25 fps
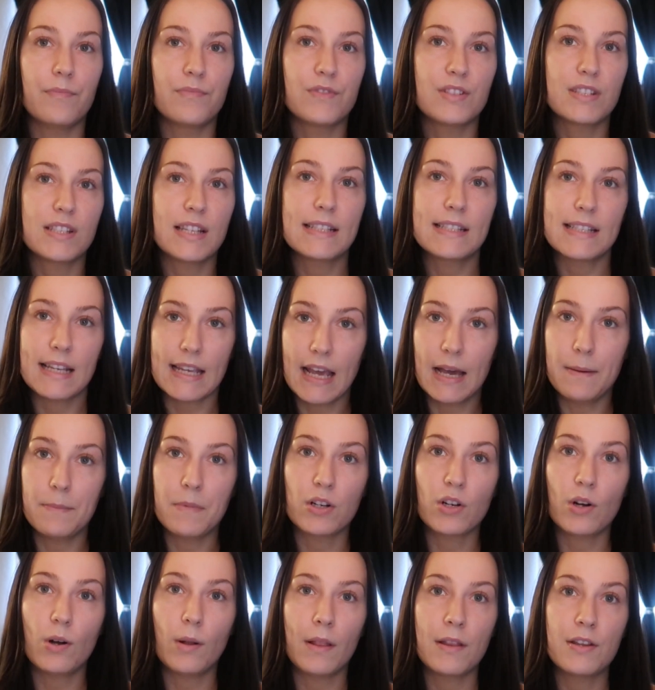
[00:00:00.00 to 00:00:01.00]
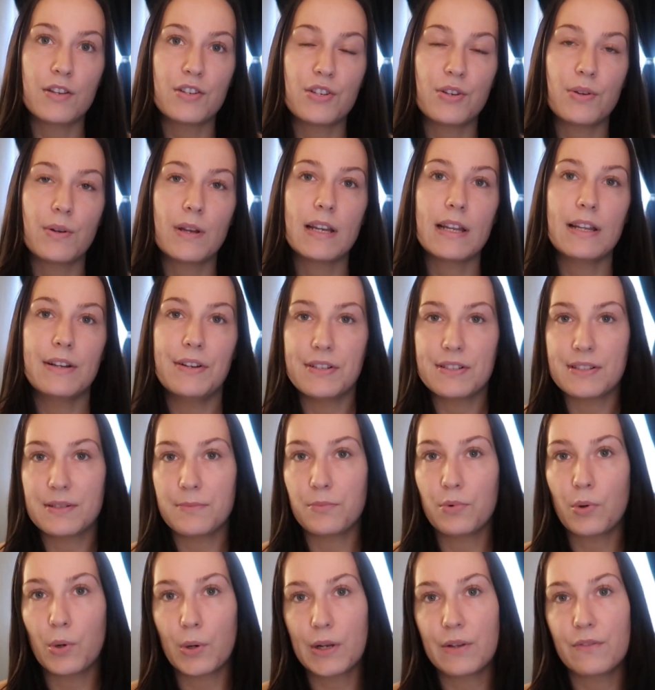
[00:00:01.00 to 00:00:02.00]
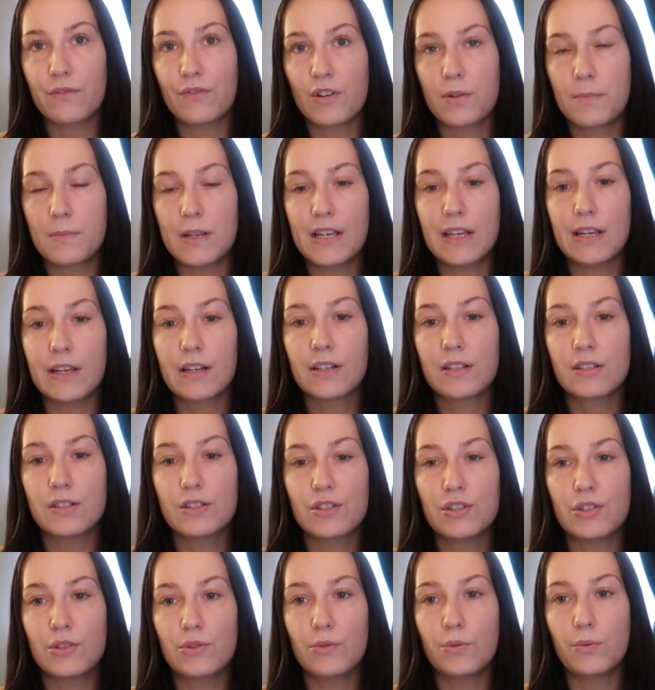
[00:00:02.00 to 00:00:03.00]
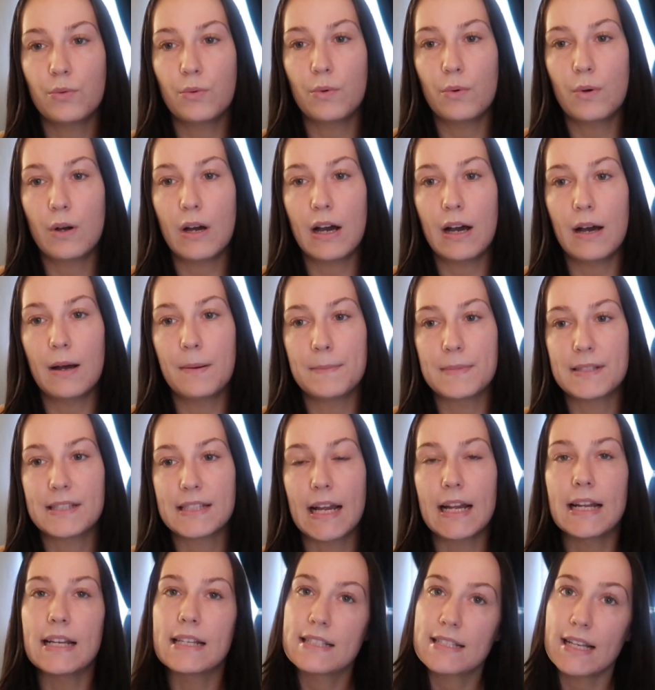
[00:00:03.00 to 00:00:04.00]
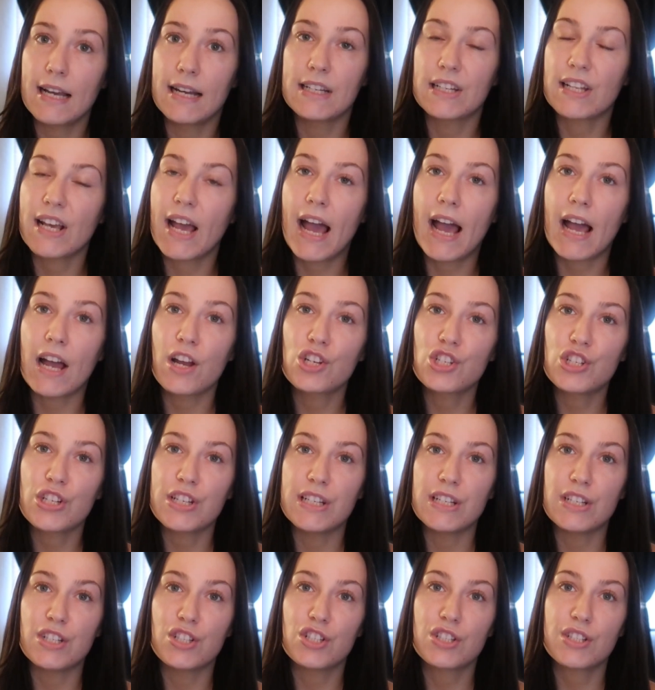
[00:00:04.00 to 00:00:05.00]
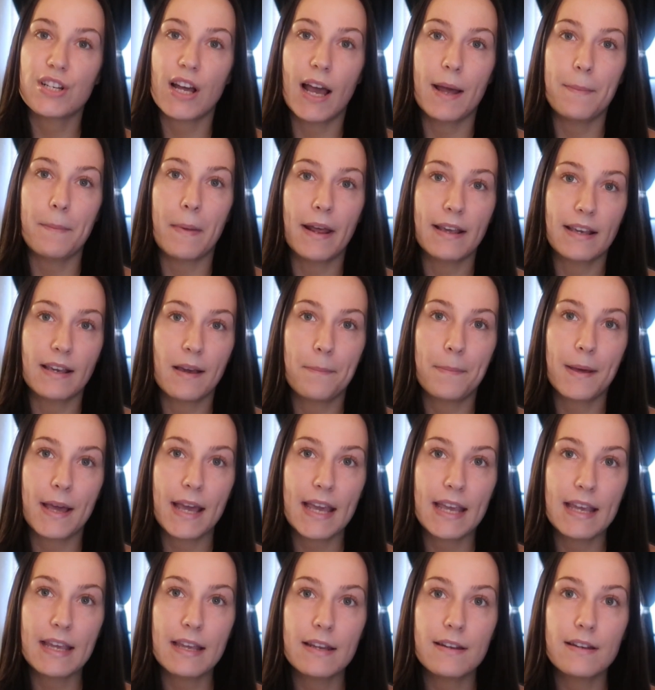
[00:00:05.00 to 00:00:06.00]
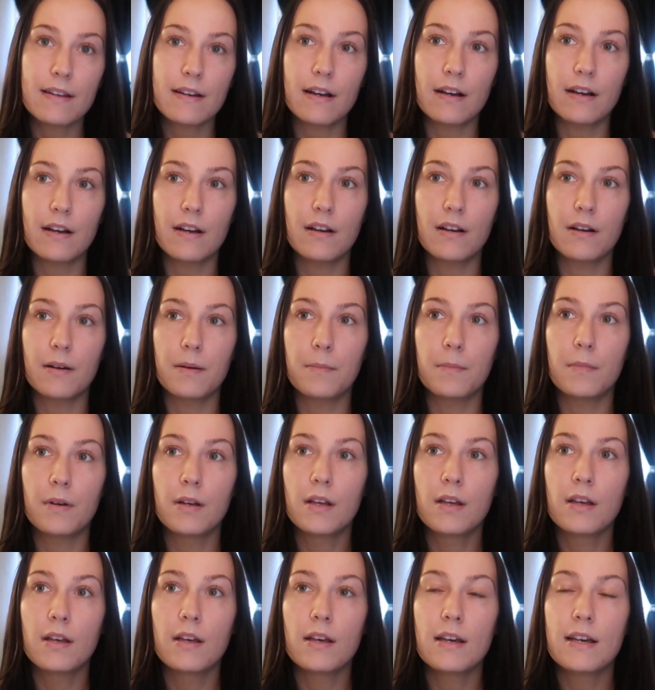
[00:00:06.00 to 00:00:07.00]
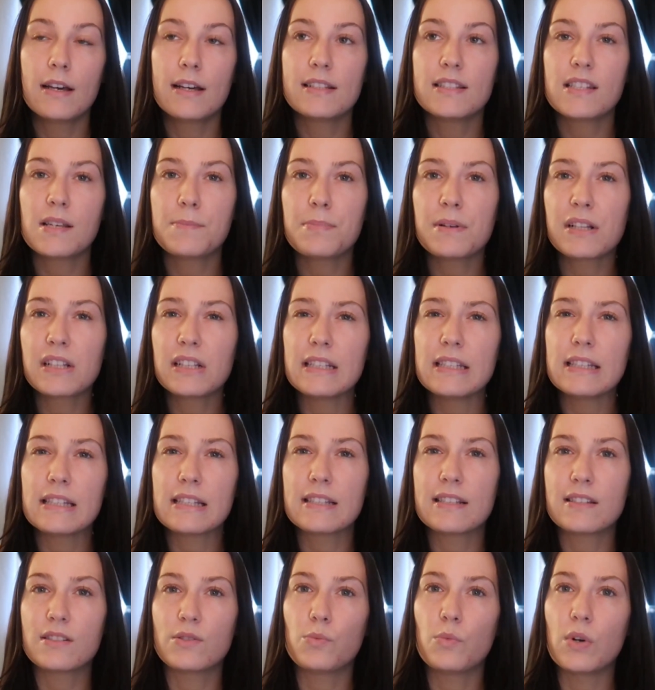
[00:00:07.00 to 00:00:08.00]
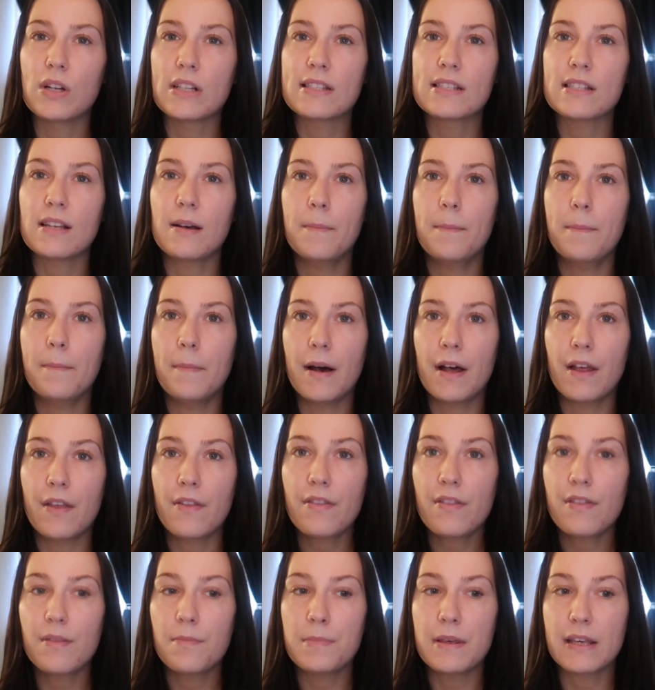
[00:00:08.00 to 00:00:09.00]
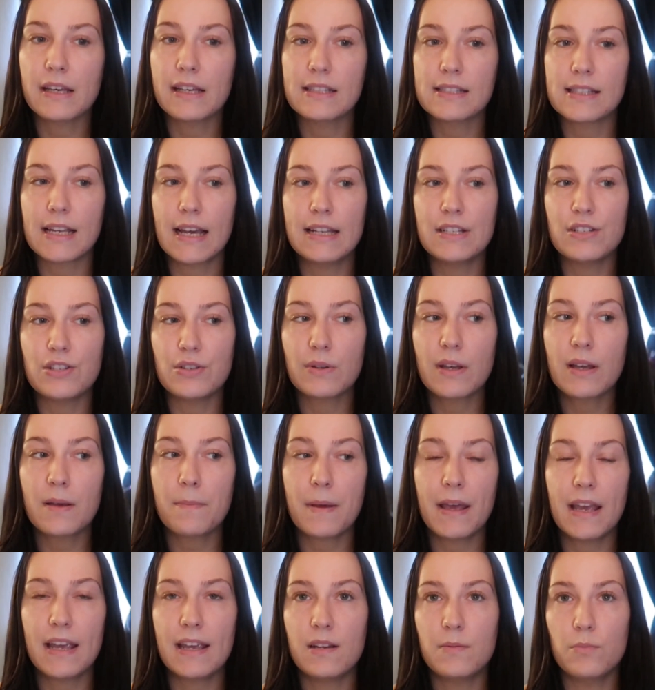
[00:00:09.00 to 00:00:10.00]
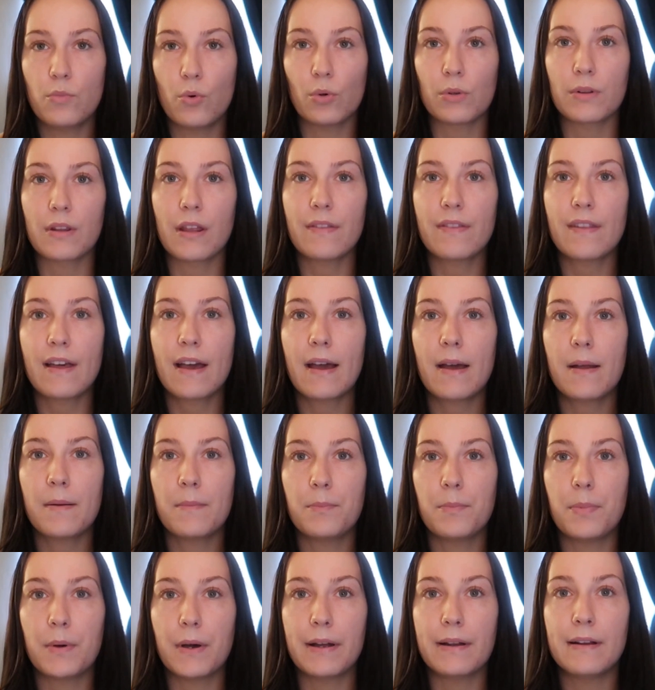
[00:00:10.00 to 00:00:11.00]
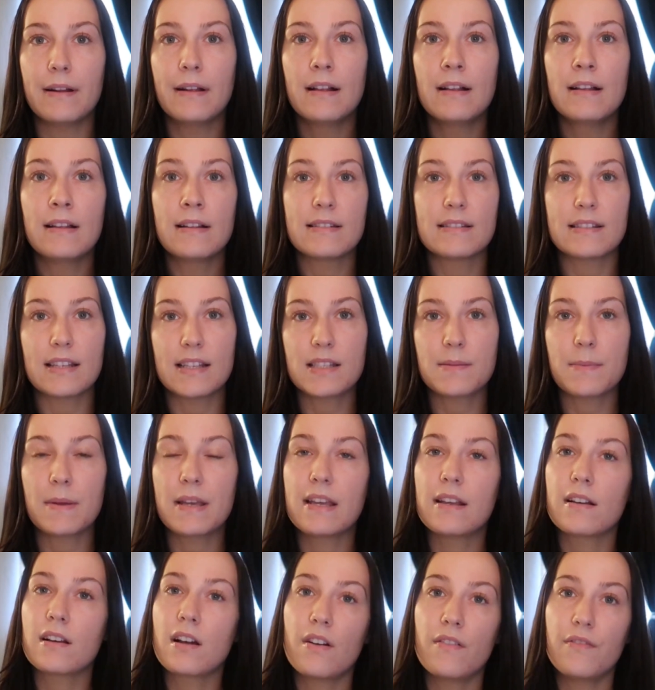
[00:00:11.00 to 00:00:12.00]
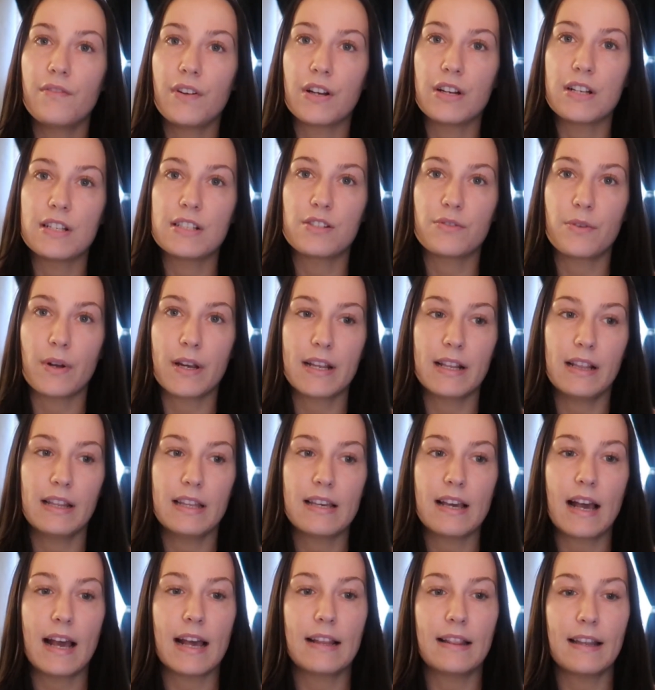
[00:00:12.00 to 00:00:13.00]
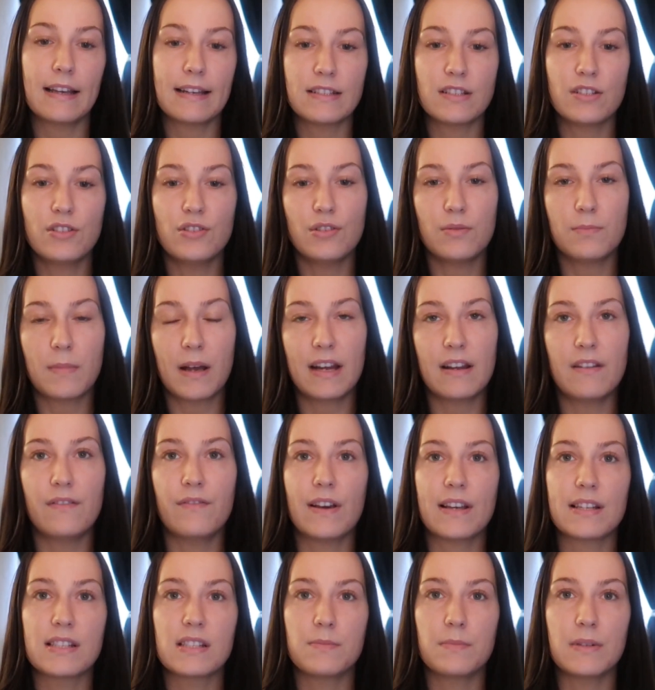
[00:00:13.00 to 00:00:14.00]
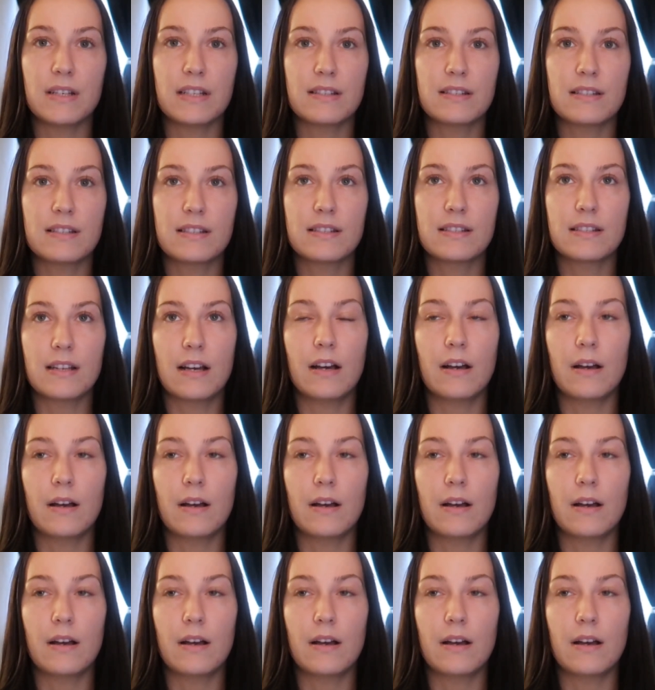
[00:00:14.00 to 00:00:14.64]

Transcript: since I am a college student, it is important for me to set aside cash each time I get paid. Typically this is once a month because I do get paid more than that, but since my income varies greatly, I like to do my investments